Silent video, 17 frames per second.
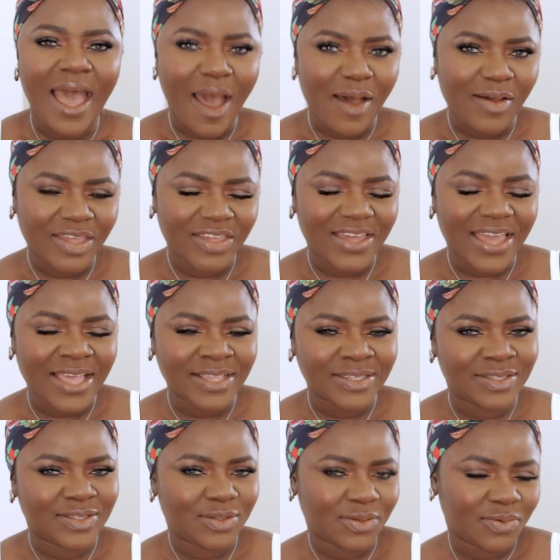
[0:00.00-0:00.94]
How are you
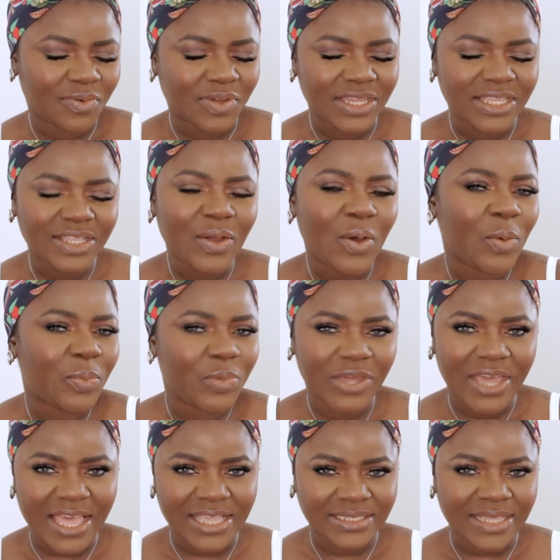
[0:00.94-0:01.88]
guys doing? Hope
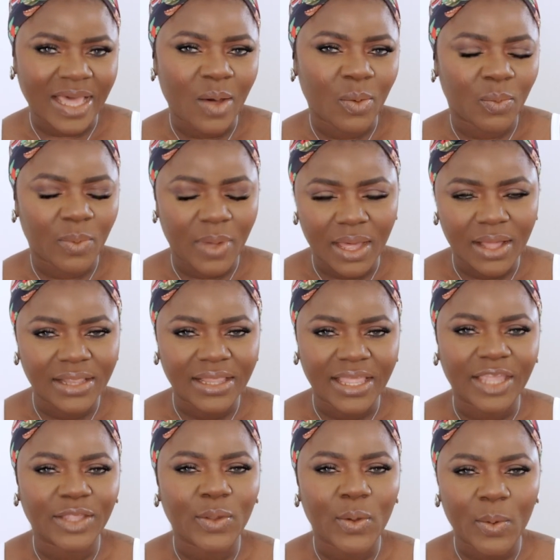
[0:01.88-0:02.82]
you guys are
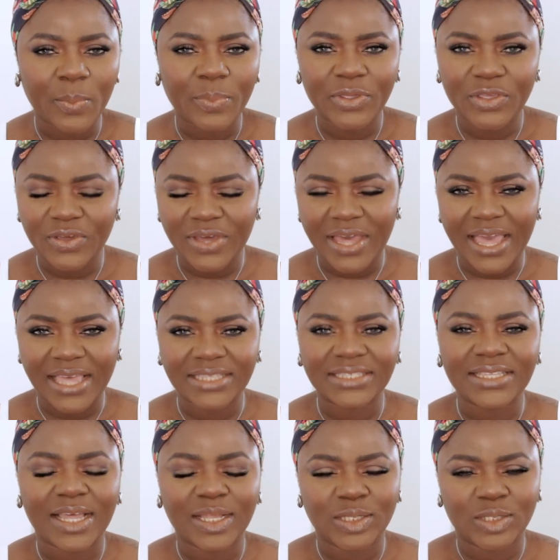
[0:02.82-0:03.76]
well and hope you
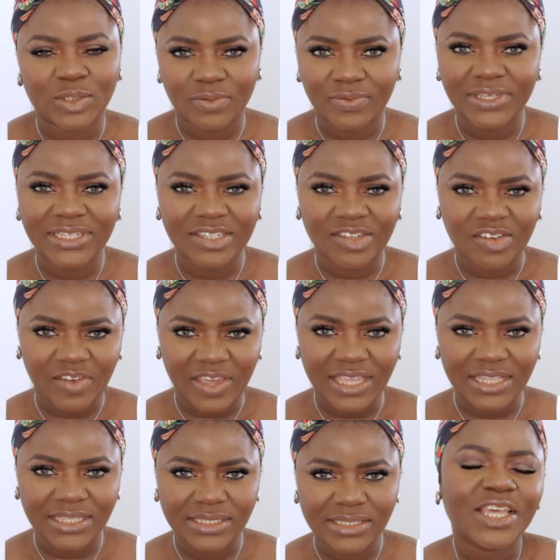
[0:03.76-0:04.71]
guys are doing
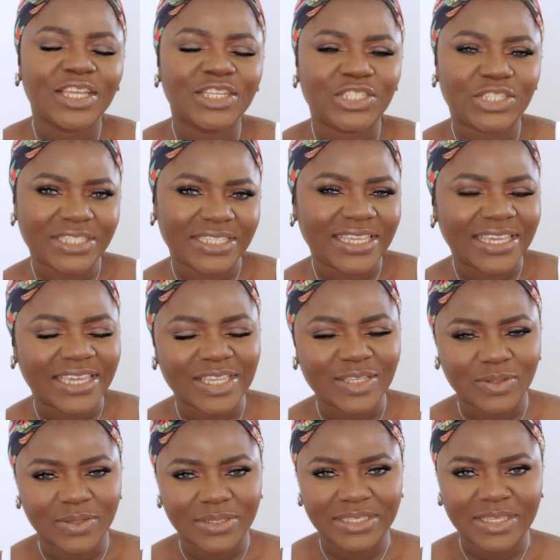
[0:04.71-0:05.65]
great. Just in
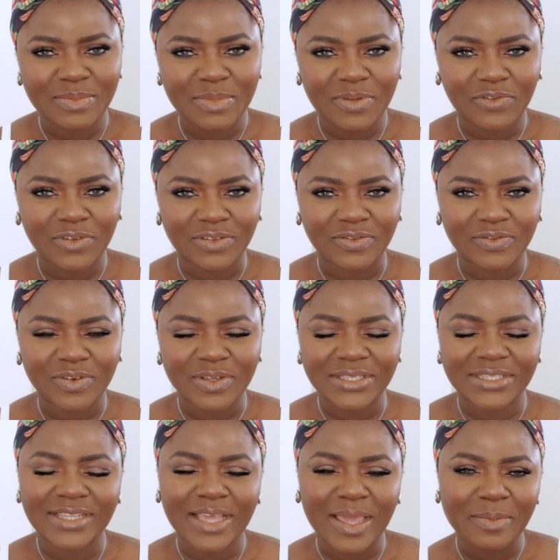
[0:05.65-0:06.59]
case you're seeing me for the
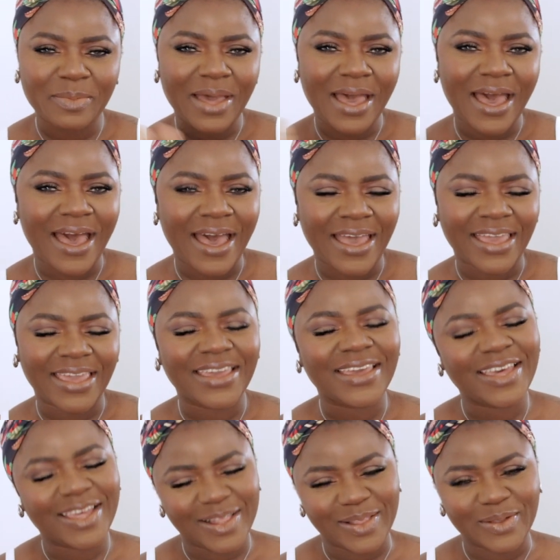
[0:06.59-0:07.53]
first time,
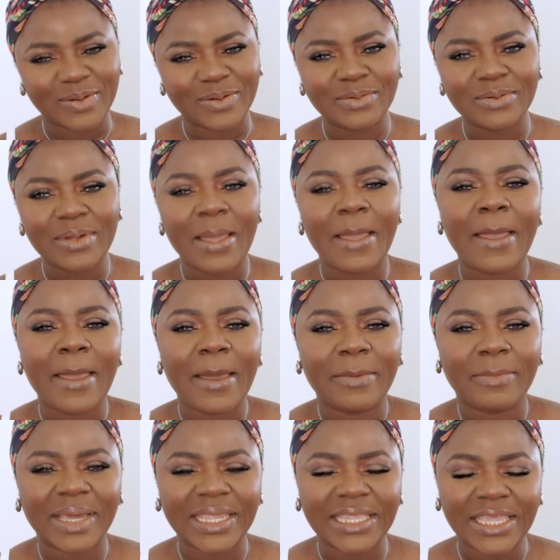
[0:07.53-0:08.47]
hi, hello.
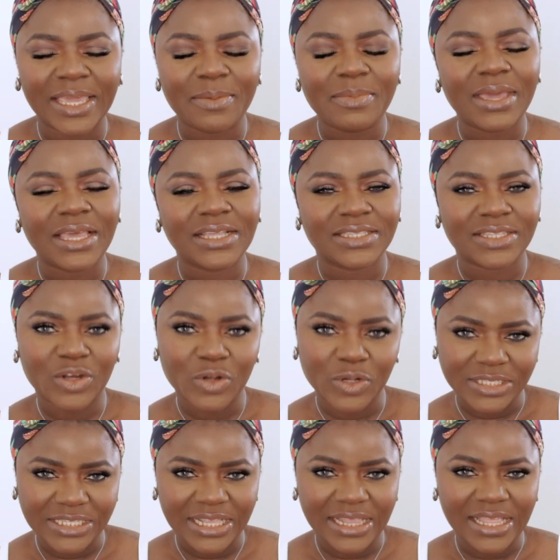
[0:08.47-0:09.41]
My name is
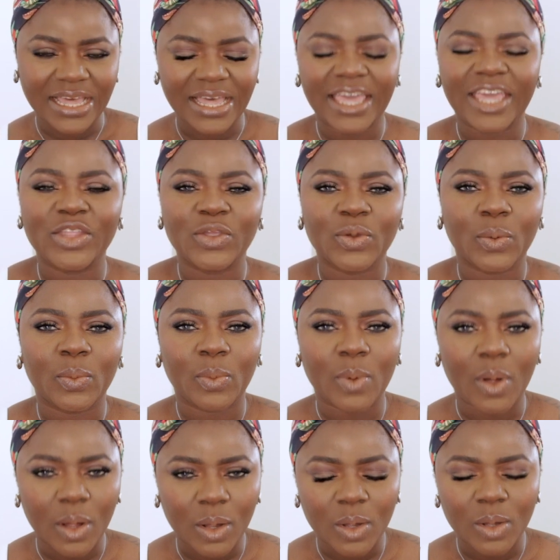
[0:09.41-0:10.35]
Cordelia and you're
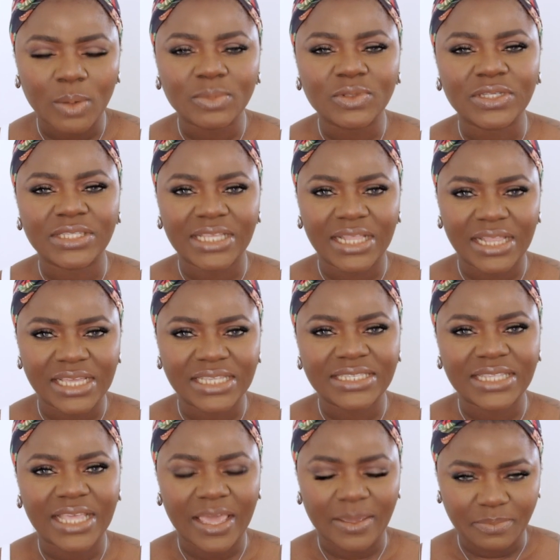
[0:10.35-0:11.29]
welcome to
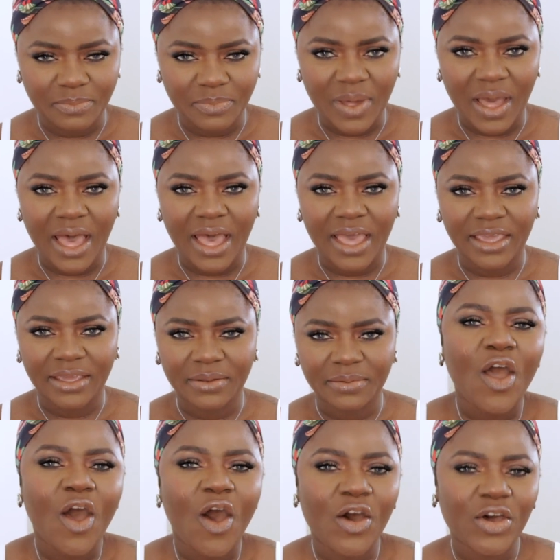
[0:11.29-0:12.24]
Dilias Empire.
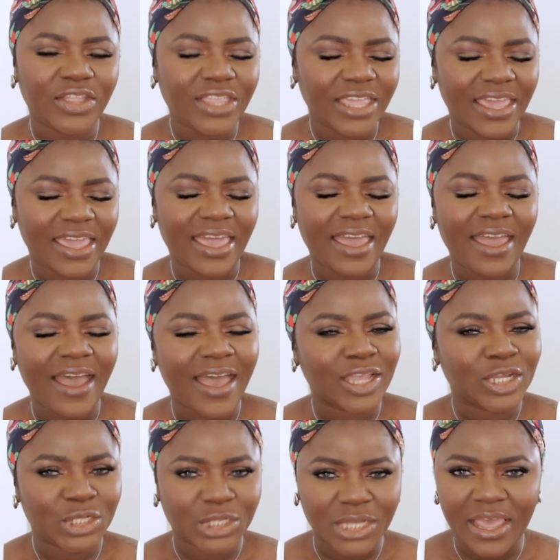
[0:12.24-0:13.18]
On here,
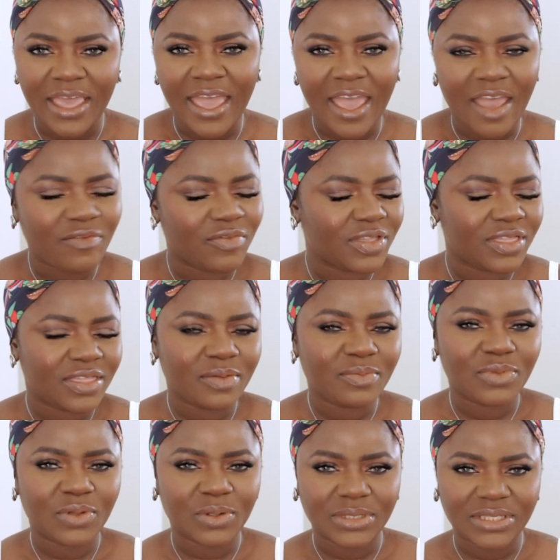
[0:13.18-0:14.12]
I share
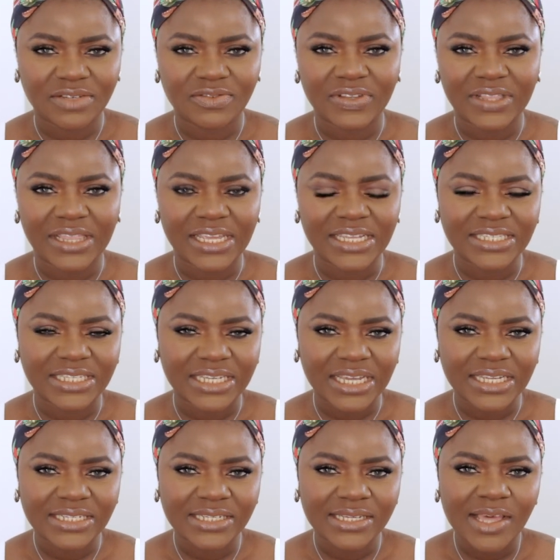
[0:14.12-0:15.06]
everything beauty
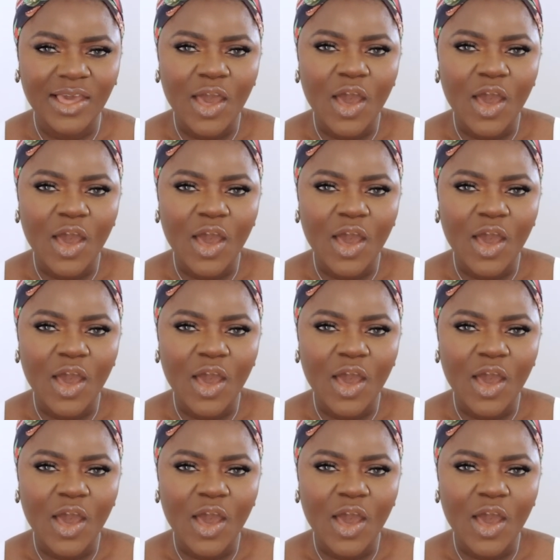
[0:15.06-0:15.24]
related.